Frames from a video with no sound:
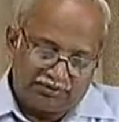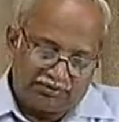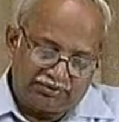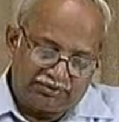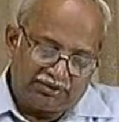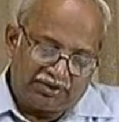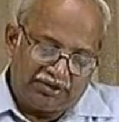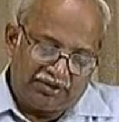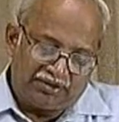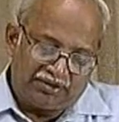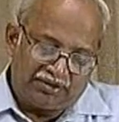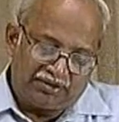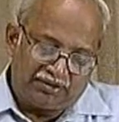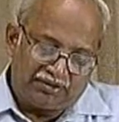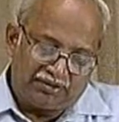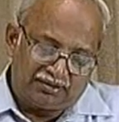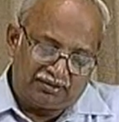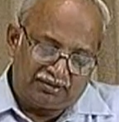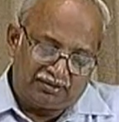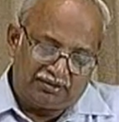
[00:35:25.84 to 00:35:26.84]
Then
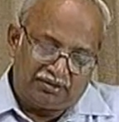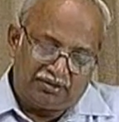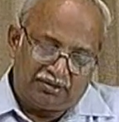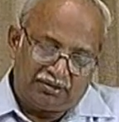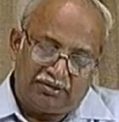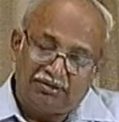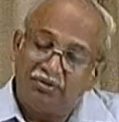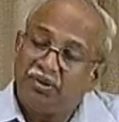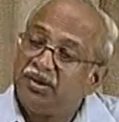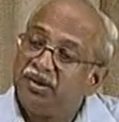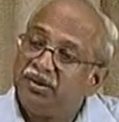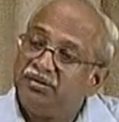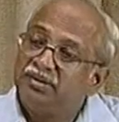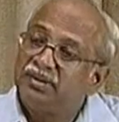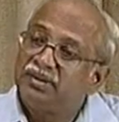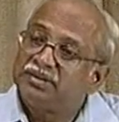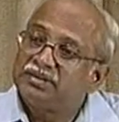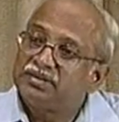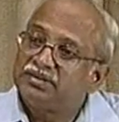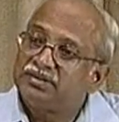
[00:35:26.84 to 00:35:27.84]
in many
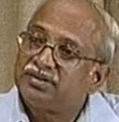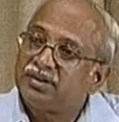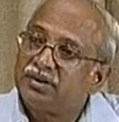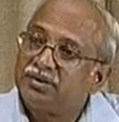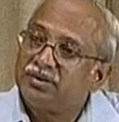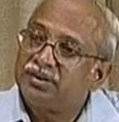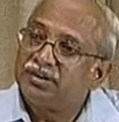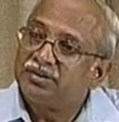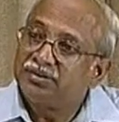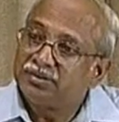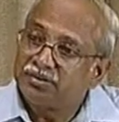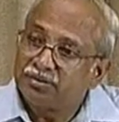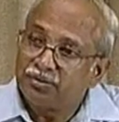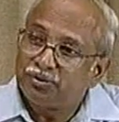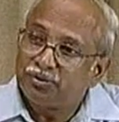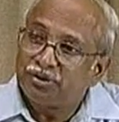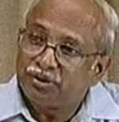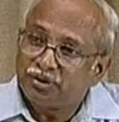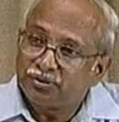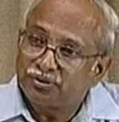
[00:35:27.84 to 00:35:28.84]
vessels nowadays,
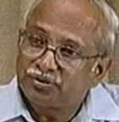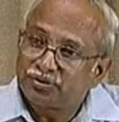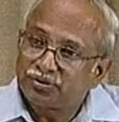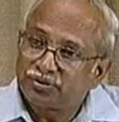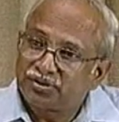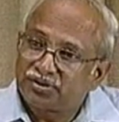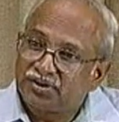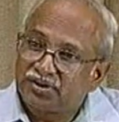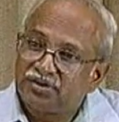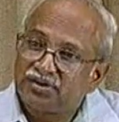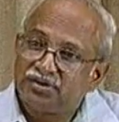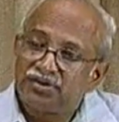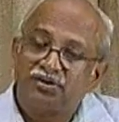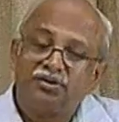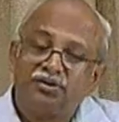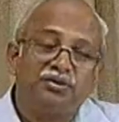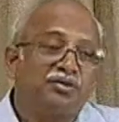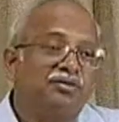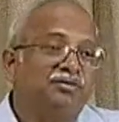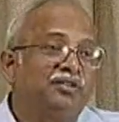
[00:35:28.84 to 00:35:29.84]
including offshore structures,
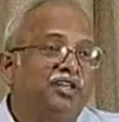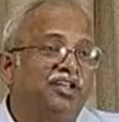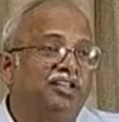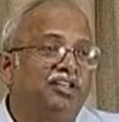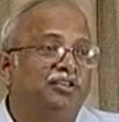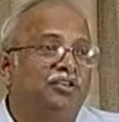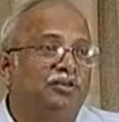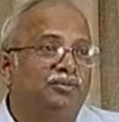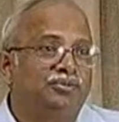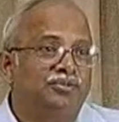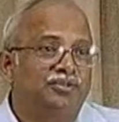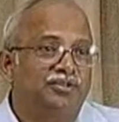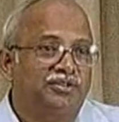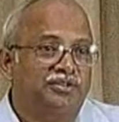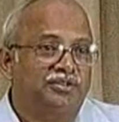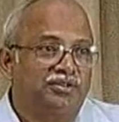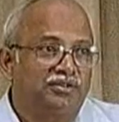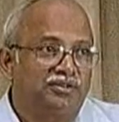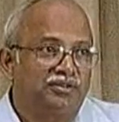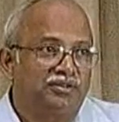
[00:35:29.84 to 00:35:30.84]
you have the helicopter
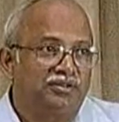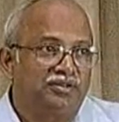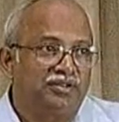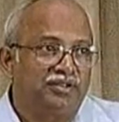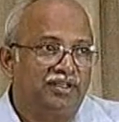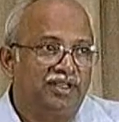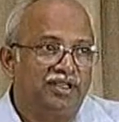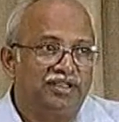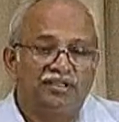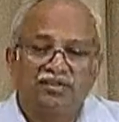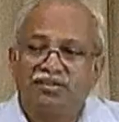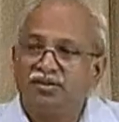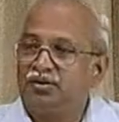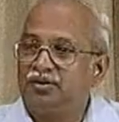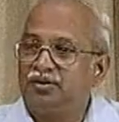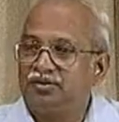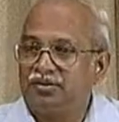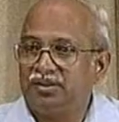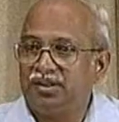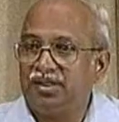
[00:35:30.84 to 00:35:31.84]
deck
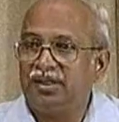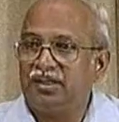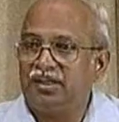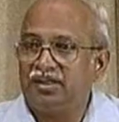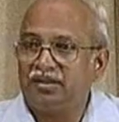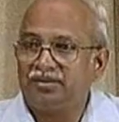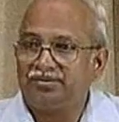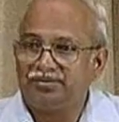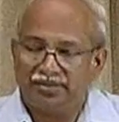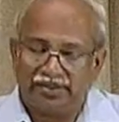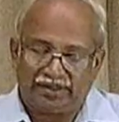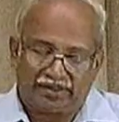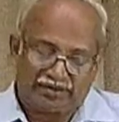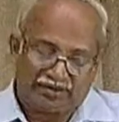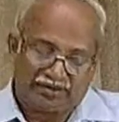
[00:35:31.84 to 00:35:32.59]
or the aircraft deck.